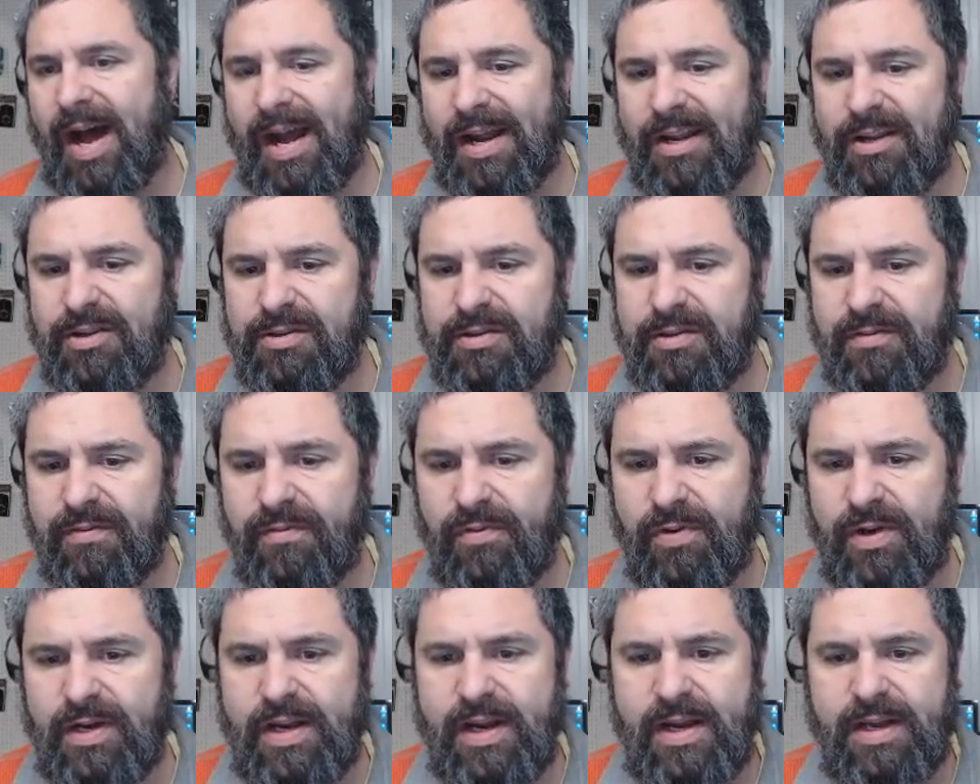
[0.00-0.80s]
use the
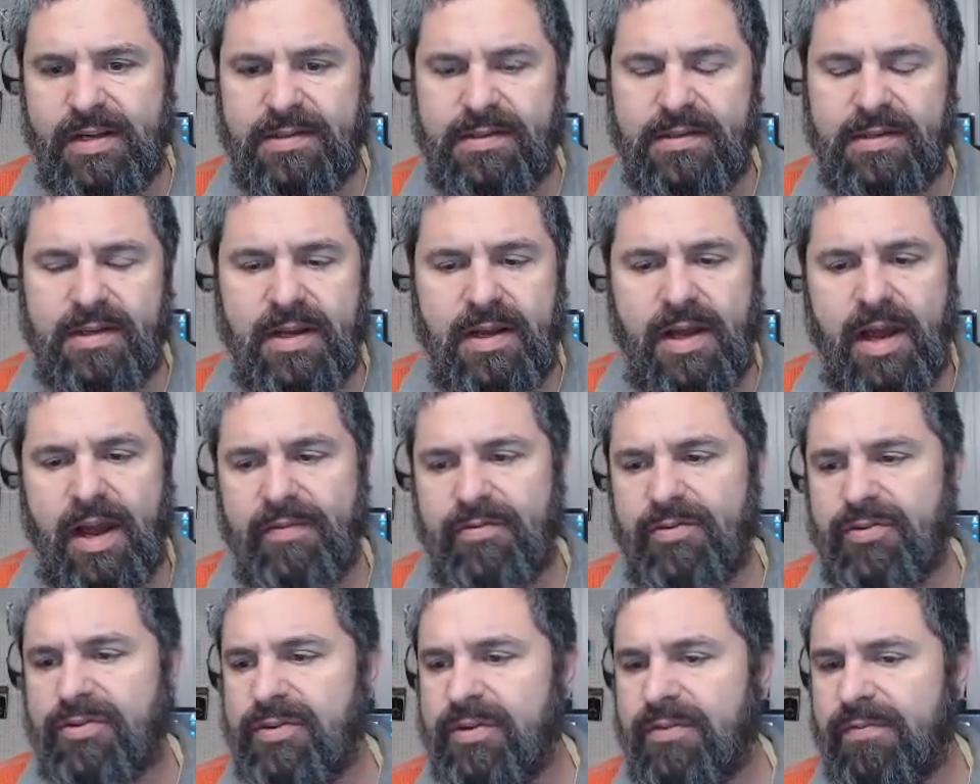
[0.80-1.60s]
FreeNAS. I've
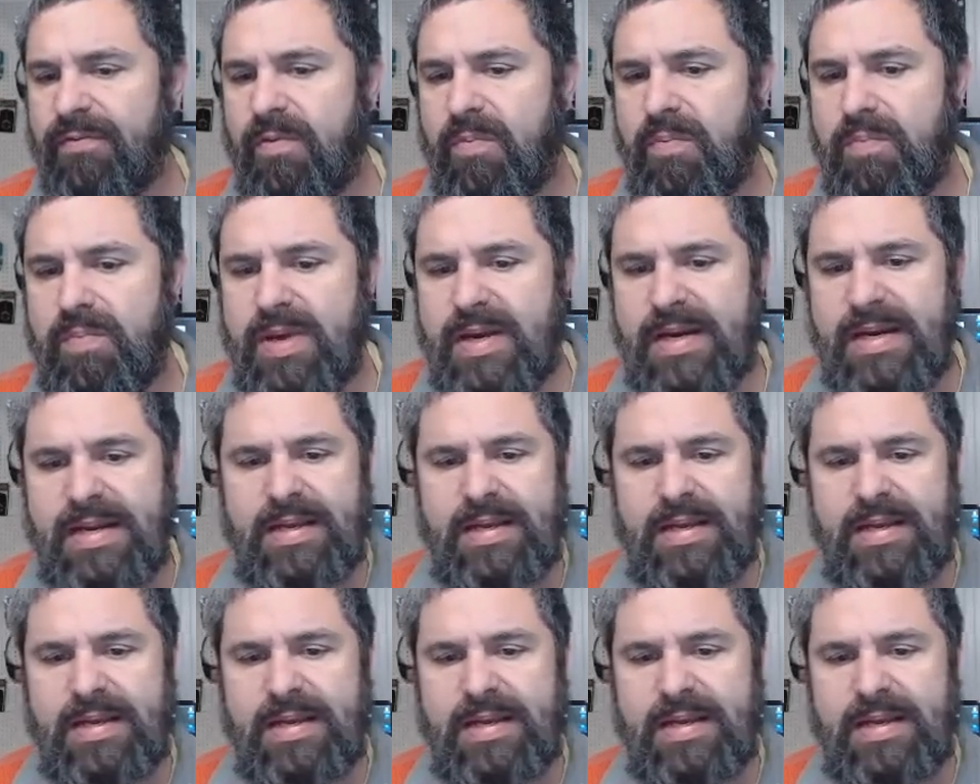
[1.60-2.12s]
used it for many